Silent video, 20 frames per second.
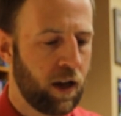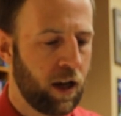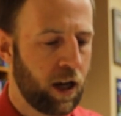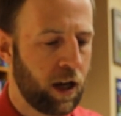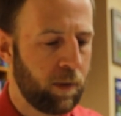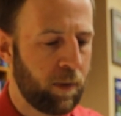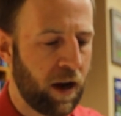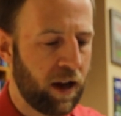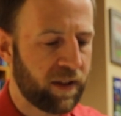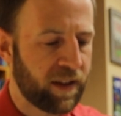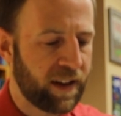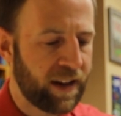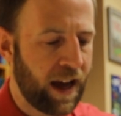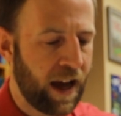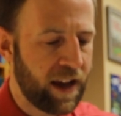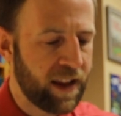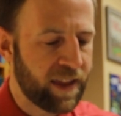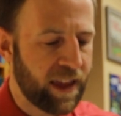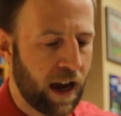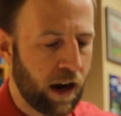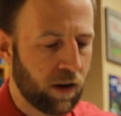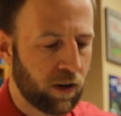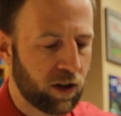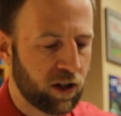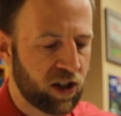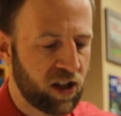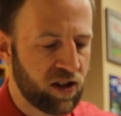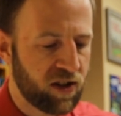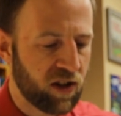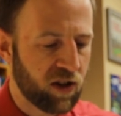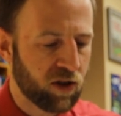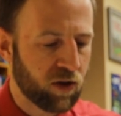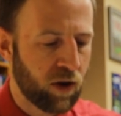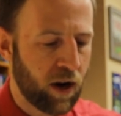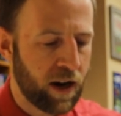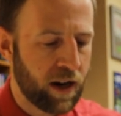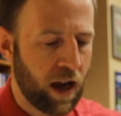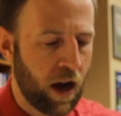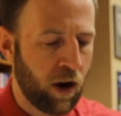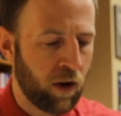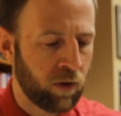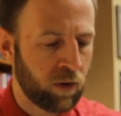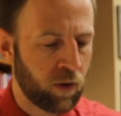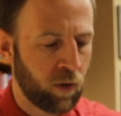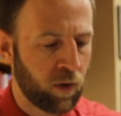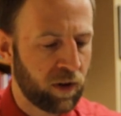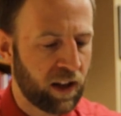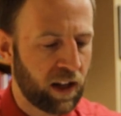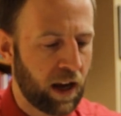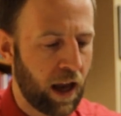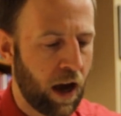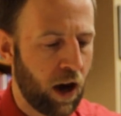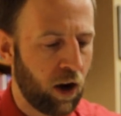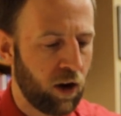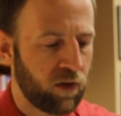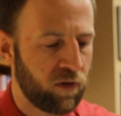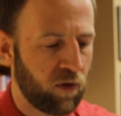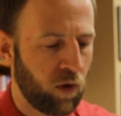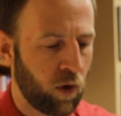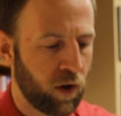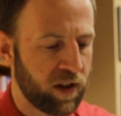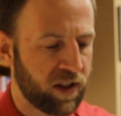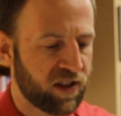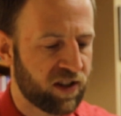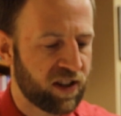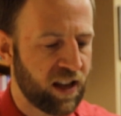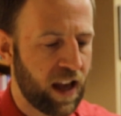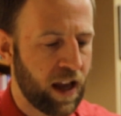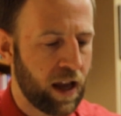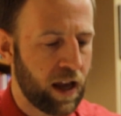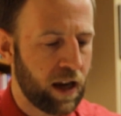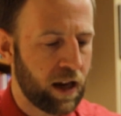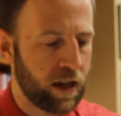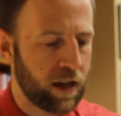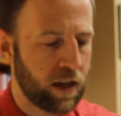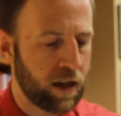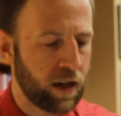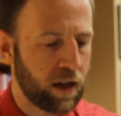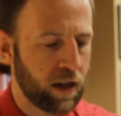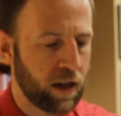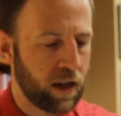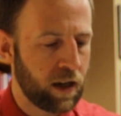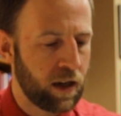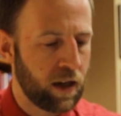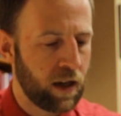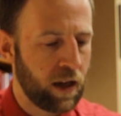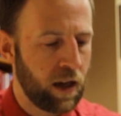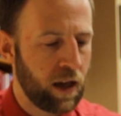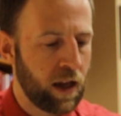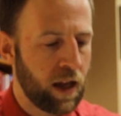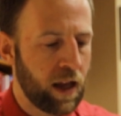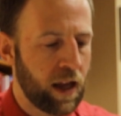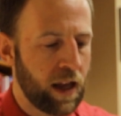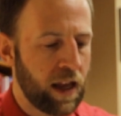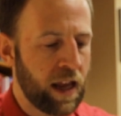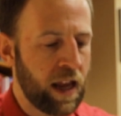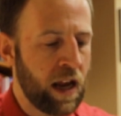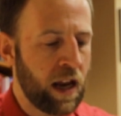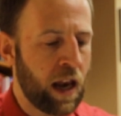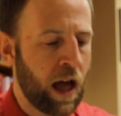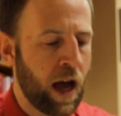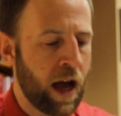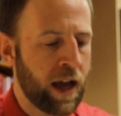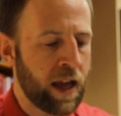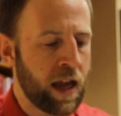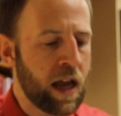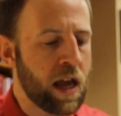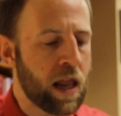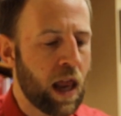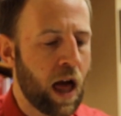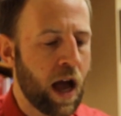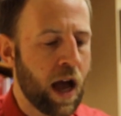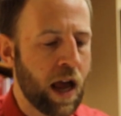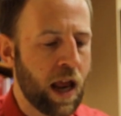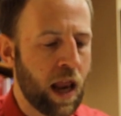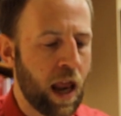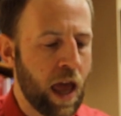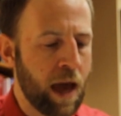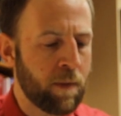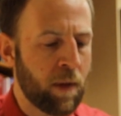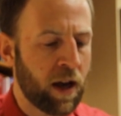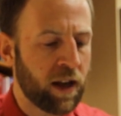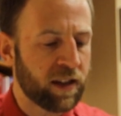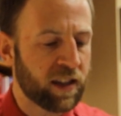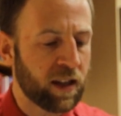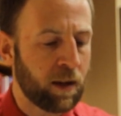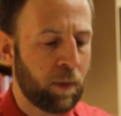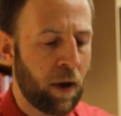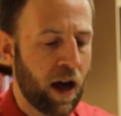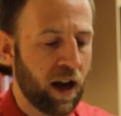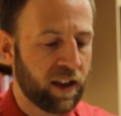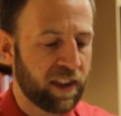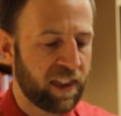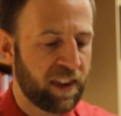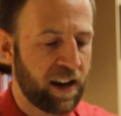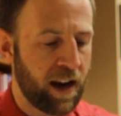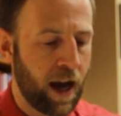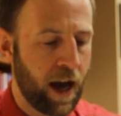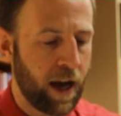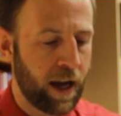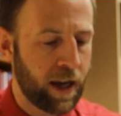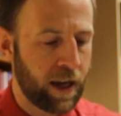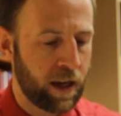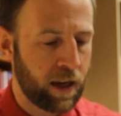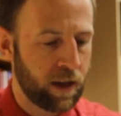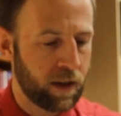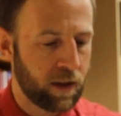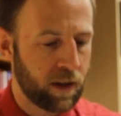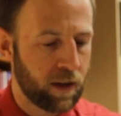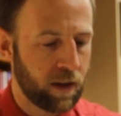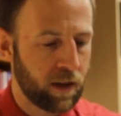And about the ninth hour Jesus cried out with a loud voice, saying, Eli, Eli, lema sabachthani.